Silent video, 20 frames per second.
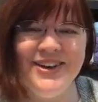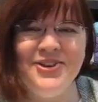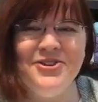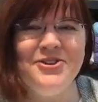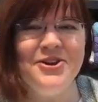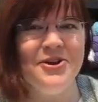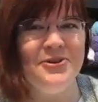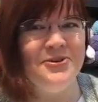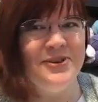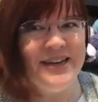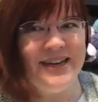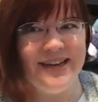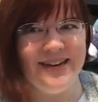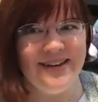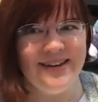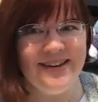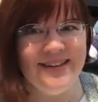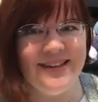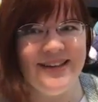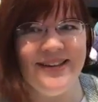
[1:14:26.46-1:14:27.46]
you don't
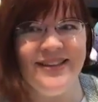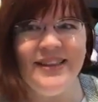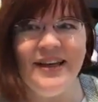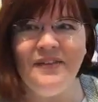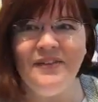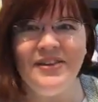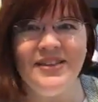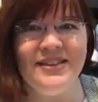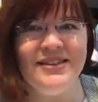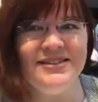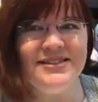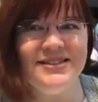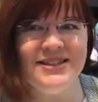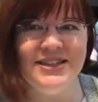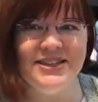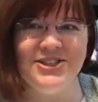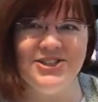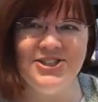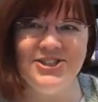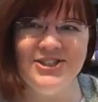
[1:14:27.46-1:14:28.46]
need the 11th
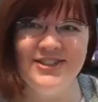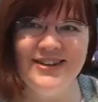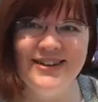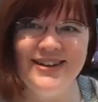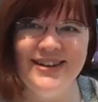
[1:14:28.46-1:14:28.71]
stitch.